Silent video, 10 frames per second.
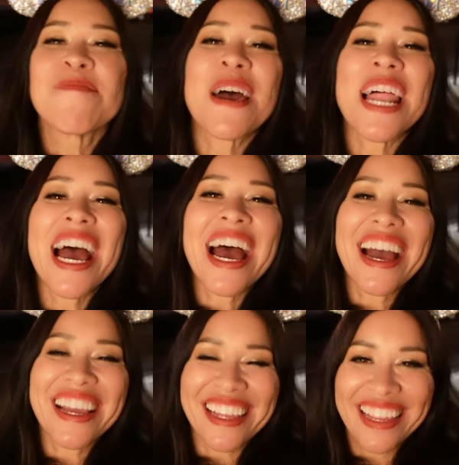But $75.
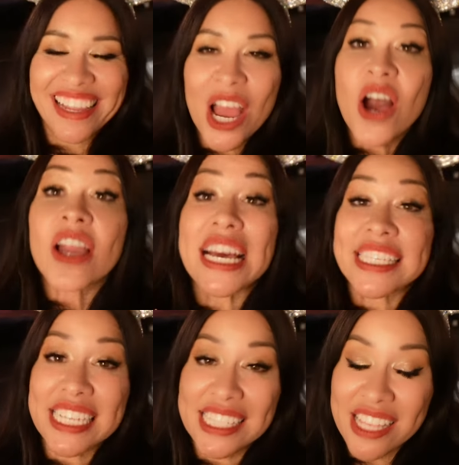Yes,
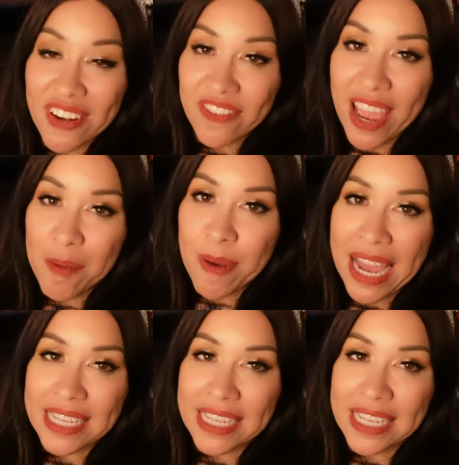it's $75.